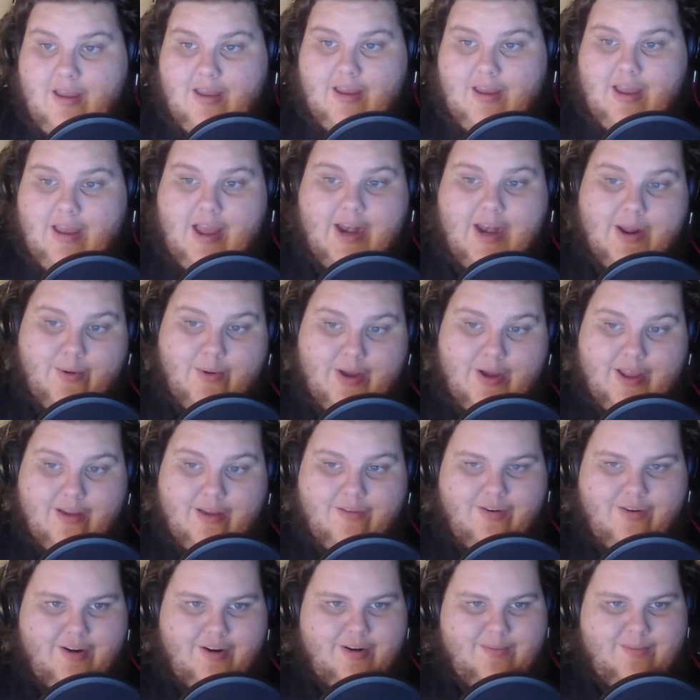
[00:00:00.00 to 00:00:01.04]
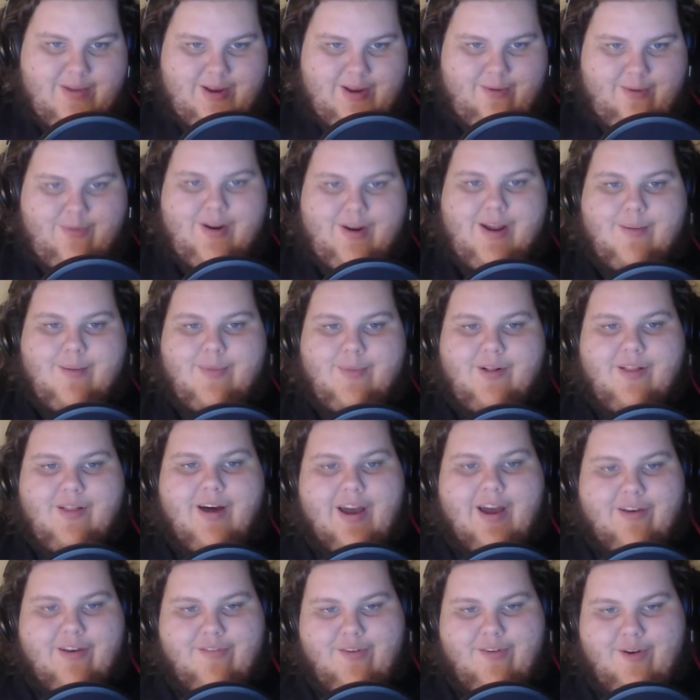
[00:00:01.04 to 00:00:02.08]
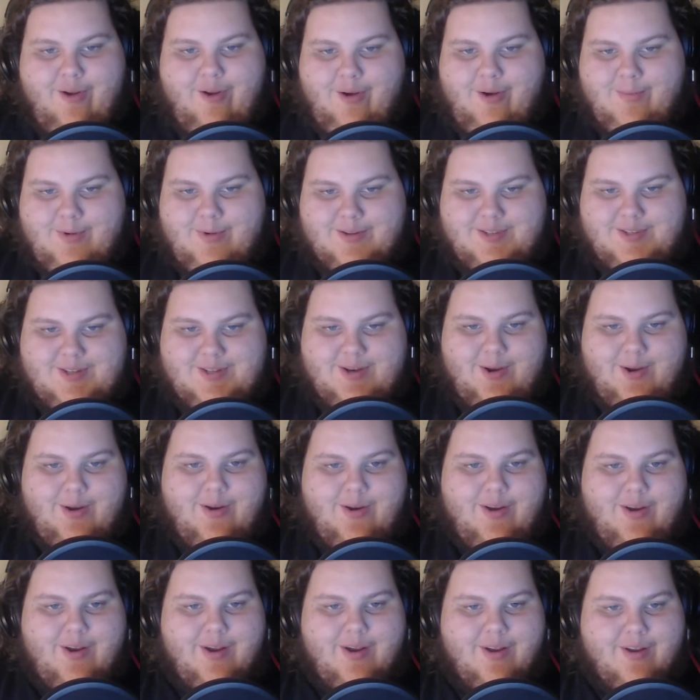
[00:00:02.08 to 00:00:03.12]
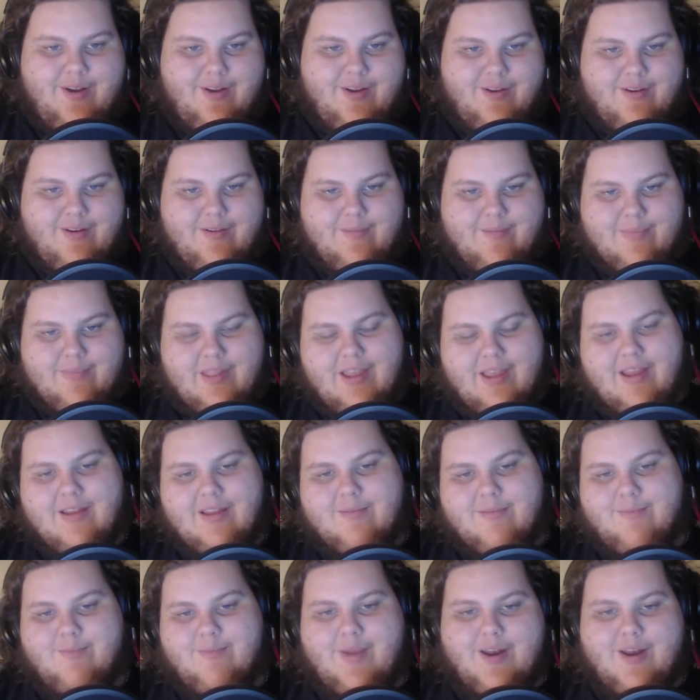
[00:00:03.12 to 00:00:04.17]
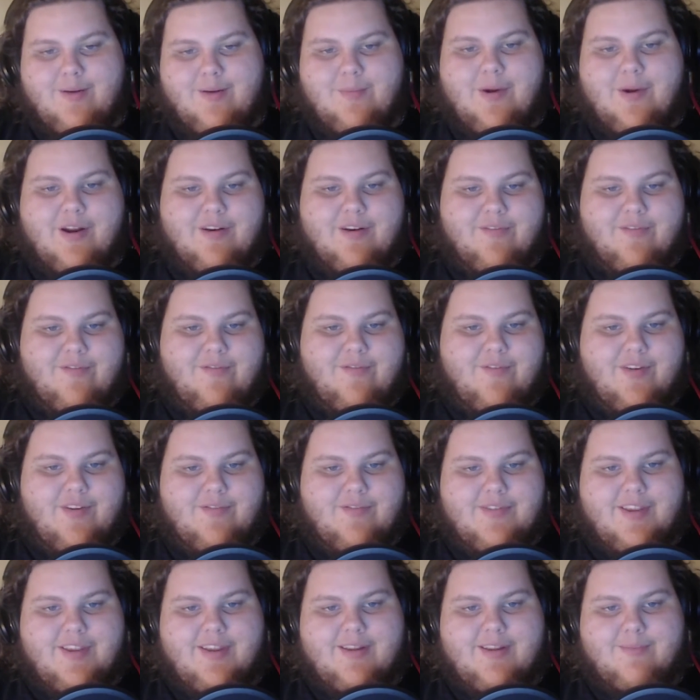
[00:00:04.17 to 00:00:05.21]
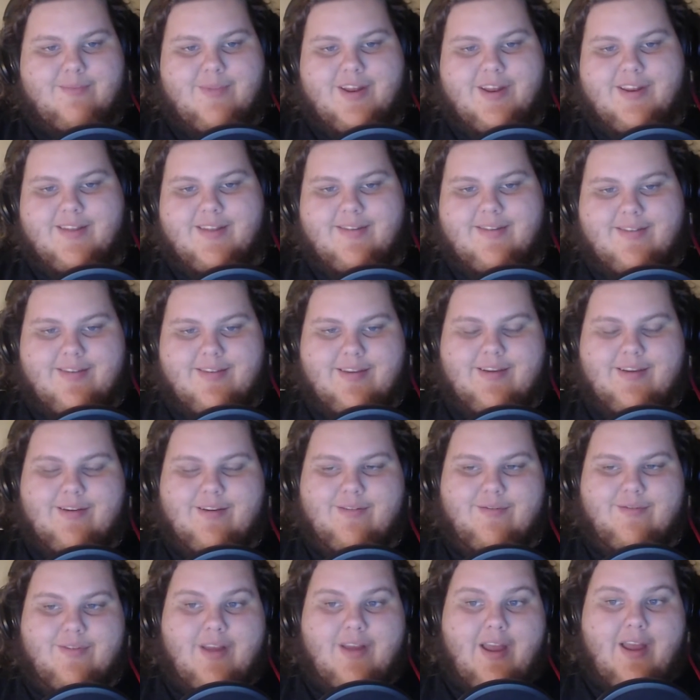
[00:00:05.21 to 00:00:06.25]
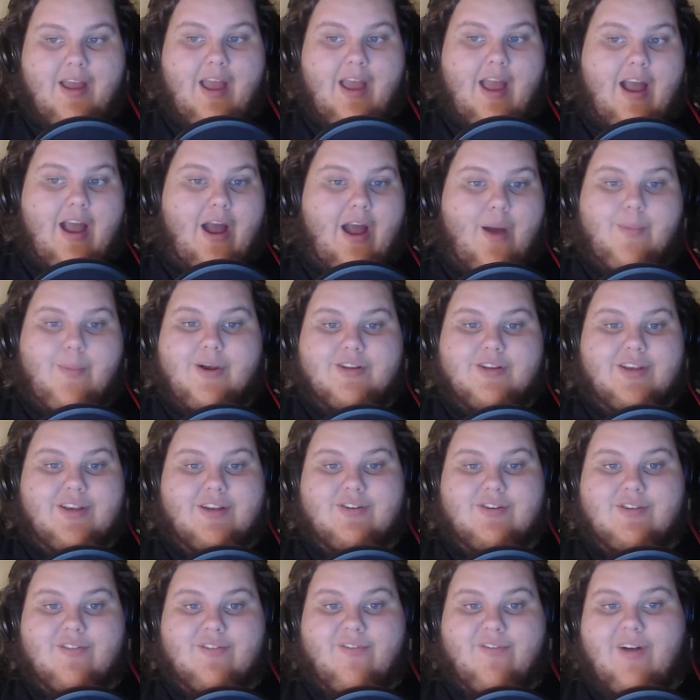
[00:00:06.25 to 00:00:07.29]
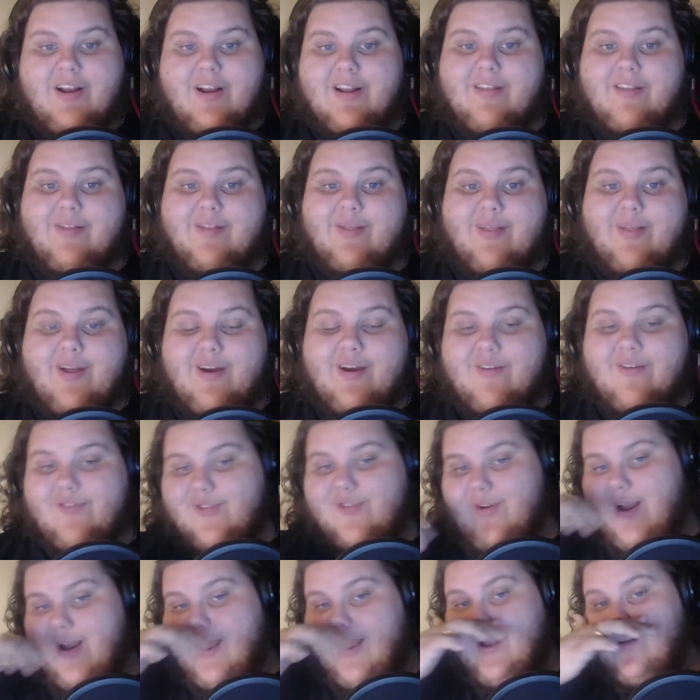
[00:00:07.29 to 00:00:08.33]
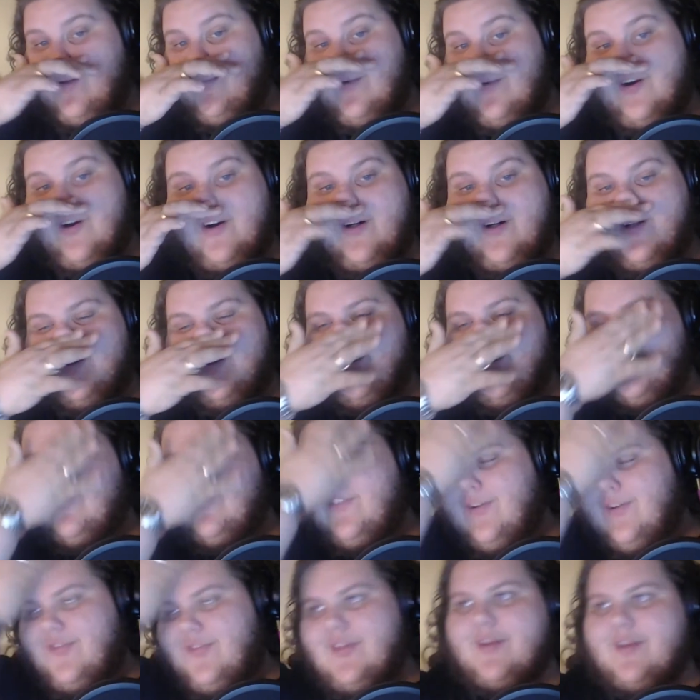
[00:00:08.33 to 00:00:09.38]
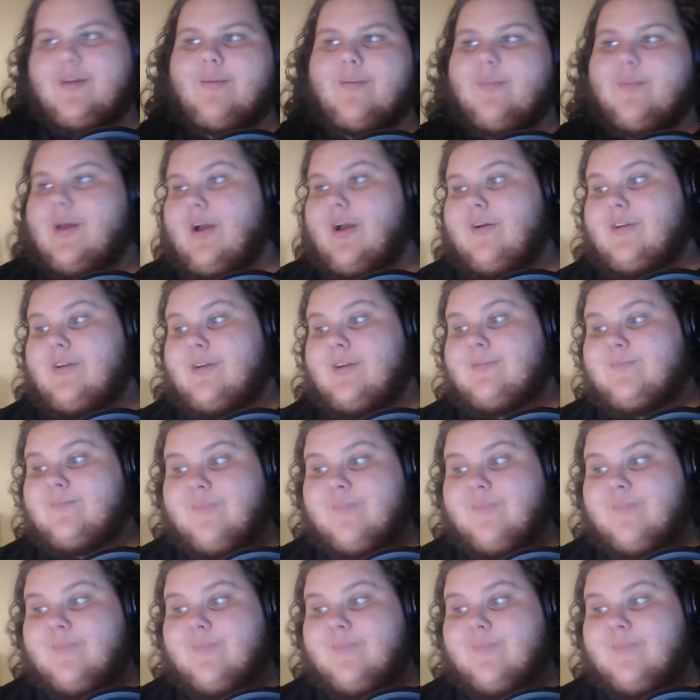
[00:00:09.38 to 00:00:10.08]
Anyway, you've heard me ramble on for almost a better part of 15 minutes of how much I just fucking love Dragon Ball and everything about it.